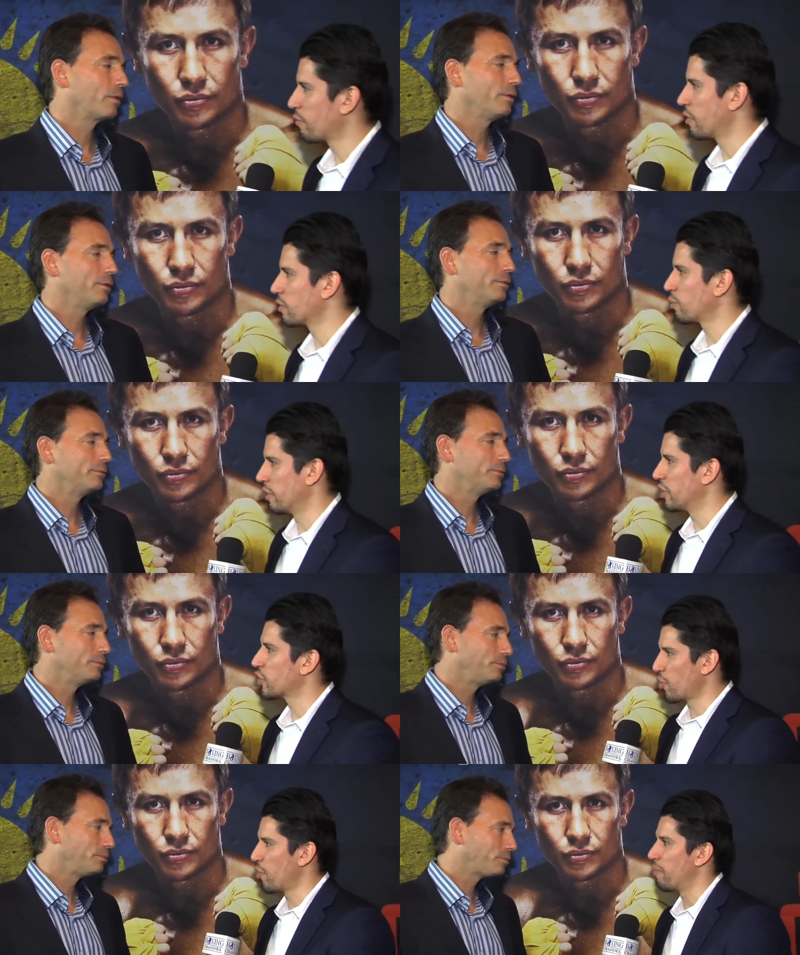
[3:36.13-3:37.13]
Speaker 1: of course, will
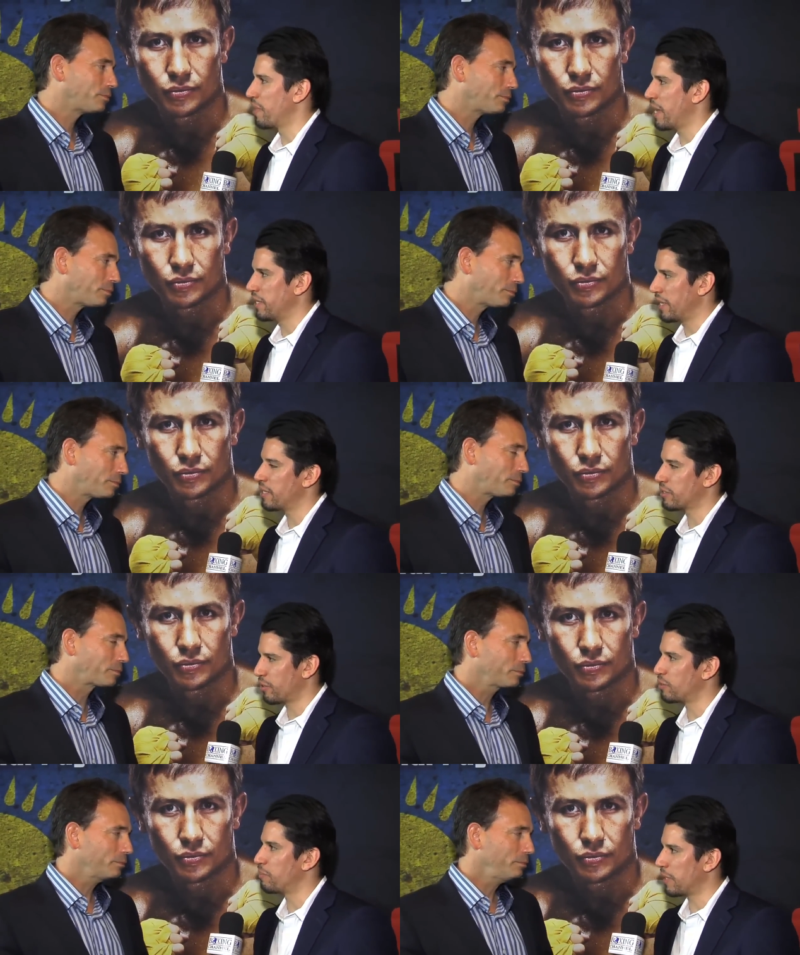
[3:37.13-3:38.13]
ensure him that he gets
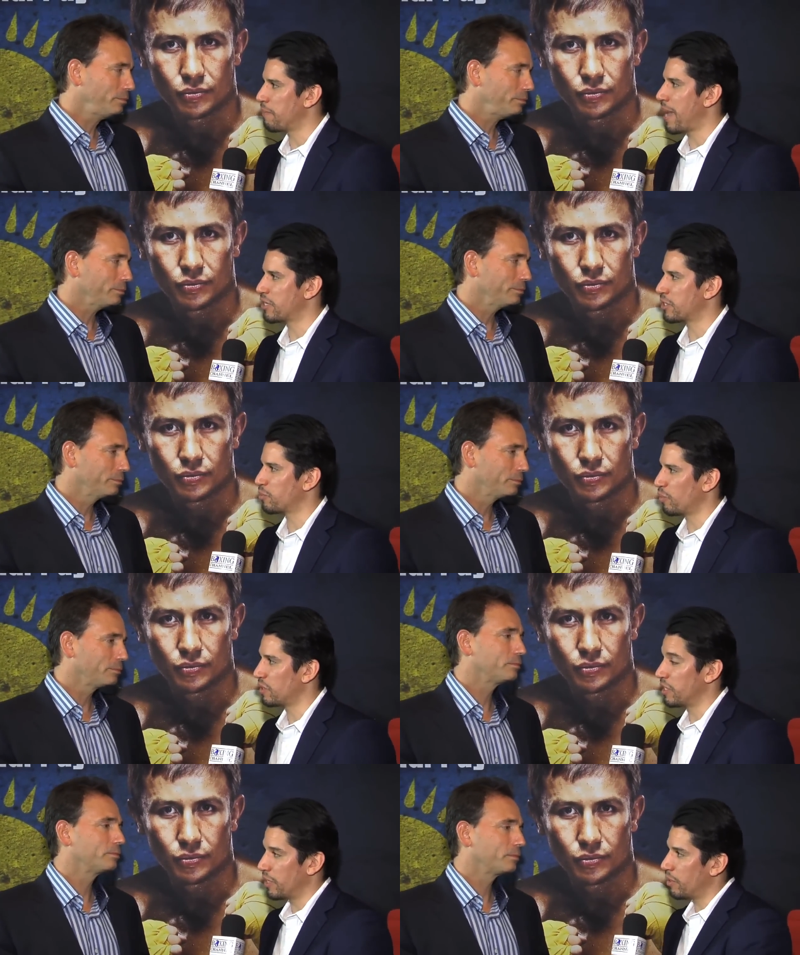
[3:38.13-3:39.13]
those big matchups. We've
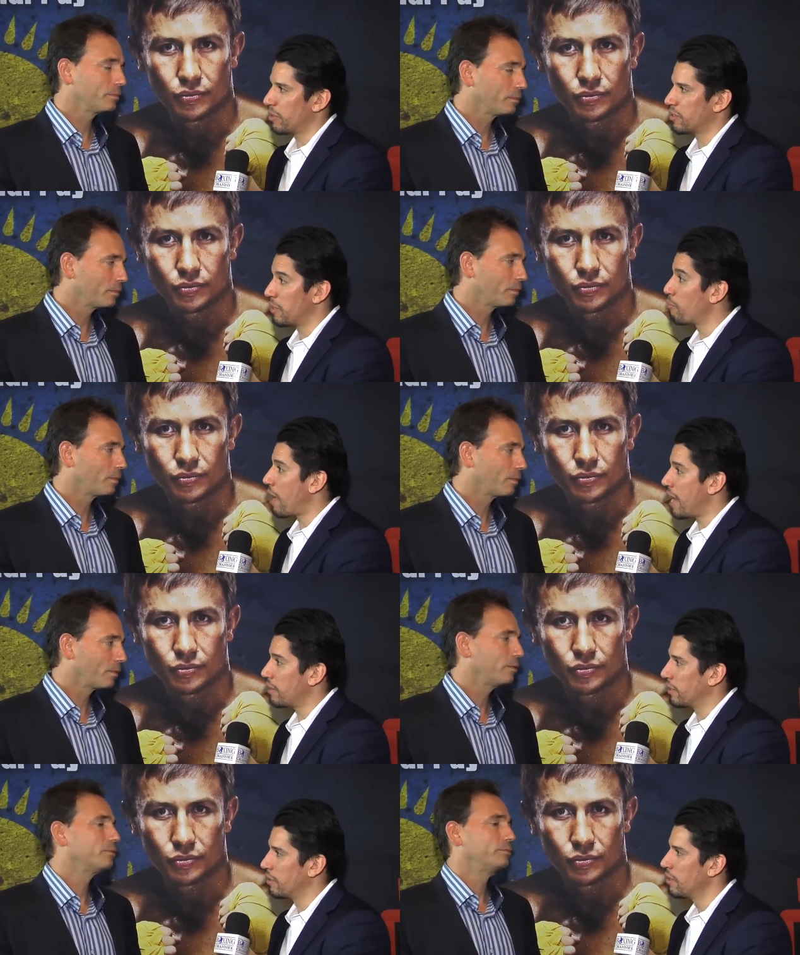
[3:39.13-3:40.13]
seen it with Tim
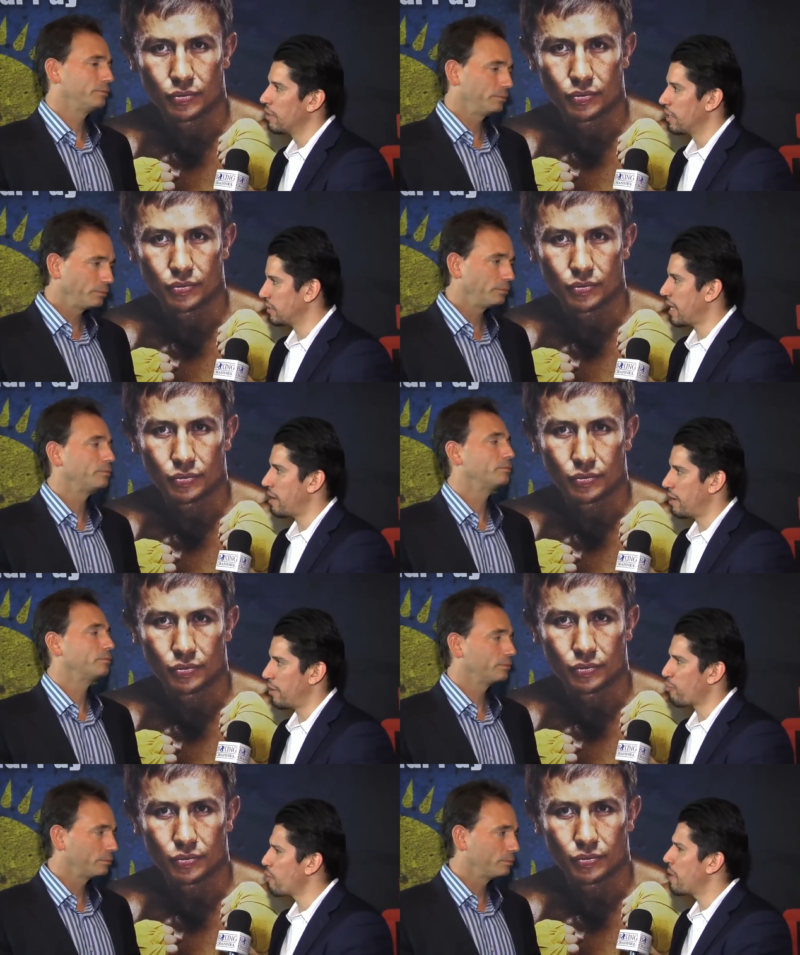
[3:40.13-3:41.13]
Bradley. He's had uh,
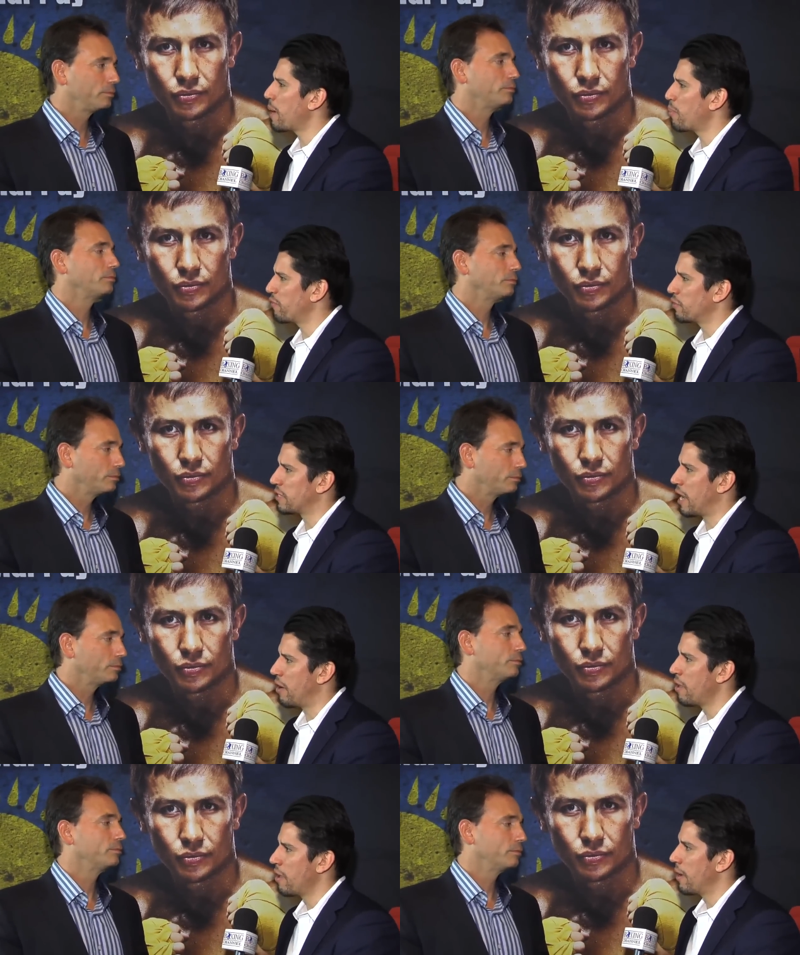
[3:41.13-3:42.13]
three pay-per-views now,
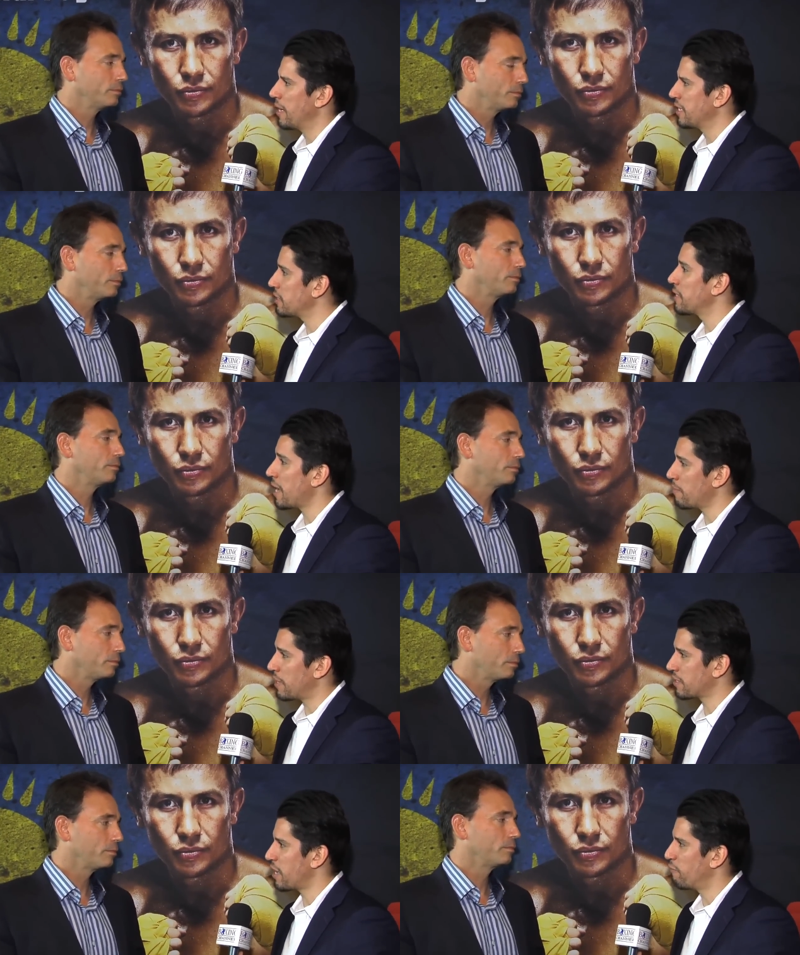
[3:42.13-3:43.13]
and he's a name
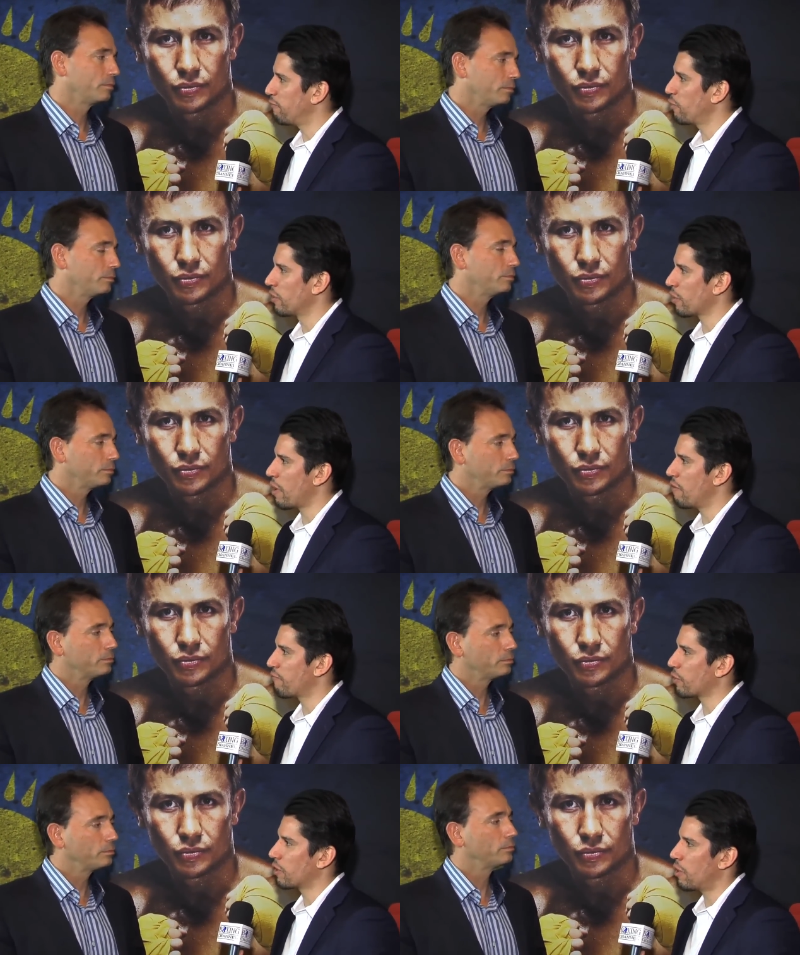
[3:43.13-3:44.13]
that's kind of floating around
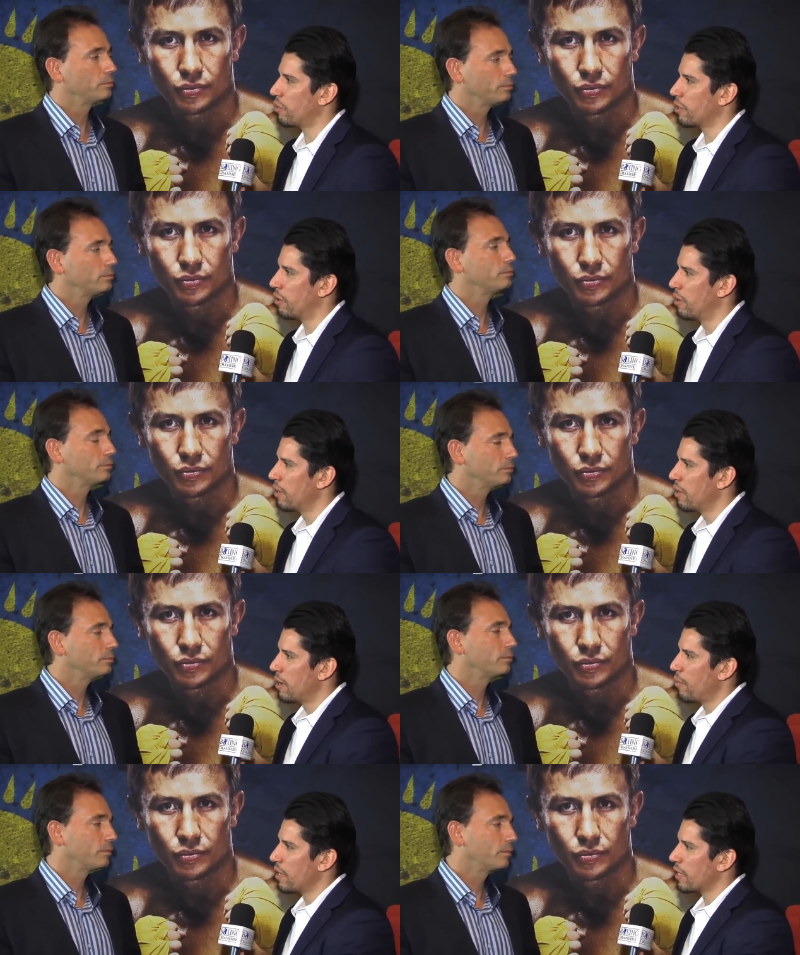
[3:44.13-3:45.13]
for Cotto.
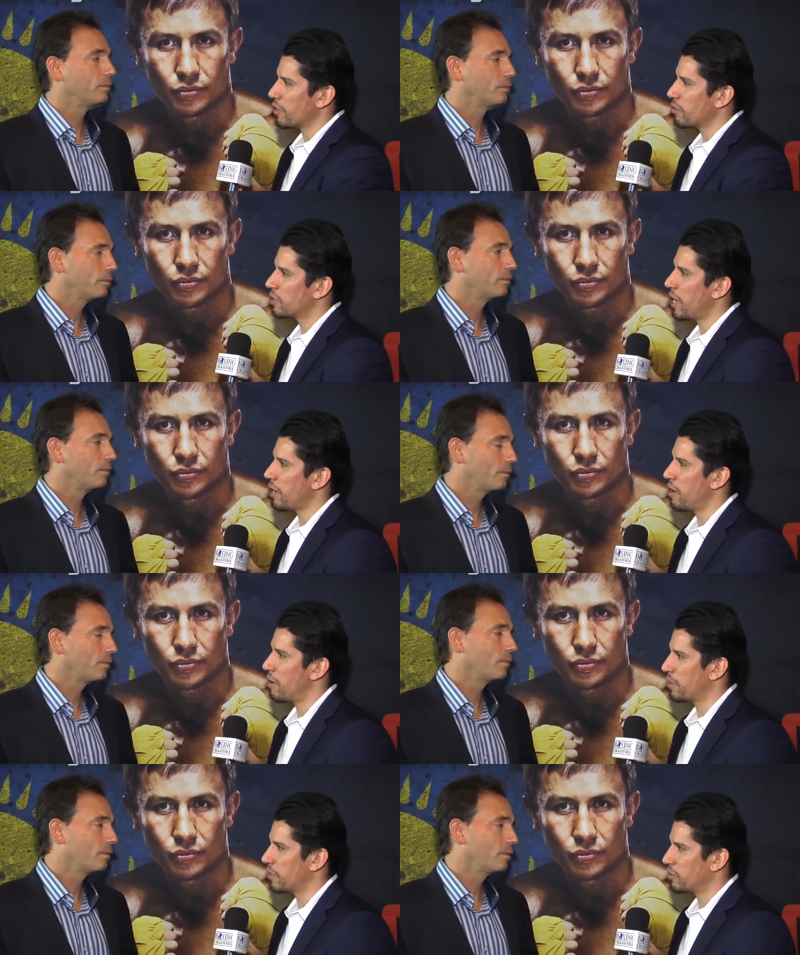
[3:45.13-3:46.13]
I want to get your take on it
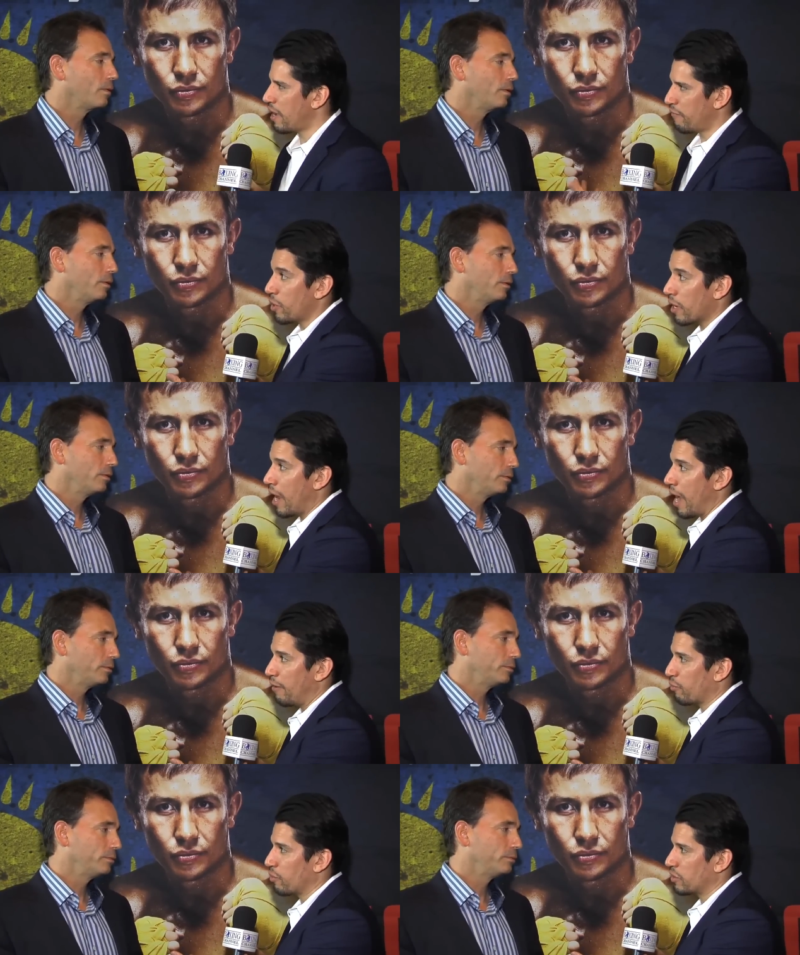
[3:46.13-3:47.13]
because you have your guy,
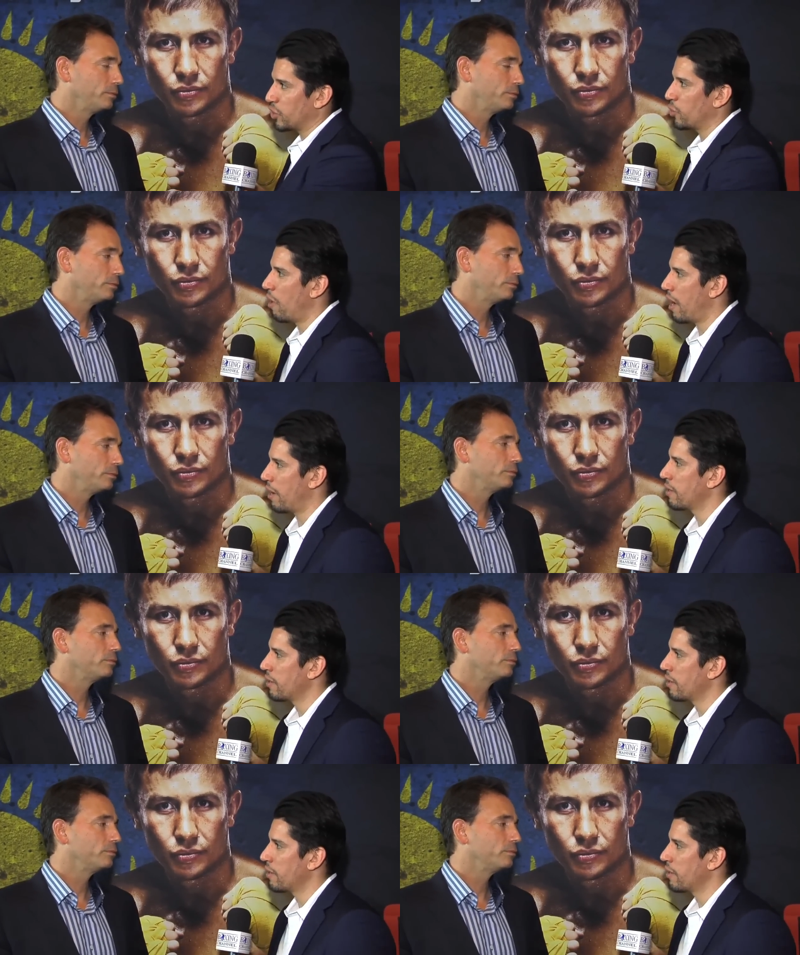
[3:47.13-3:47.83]
of course, that you want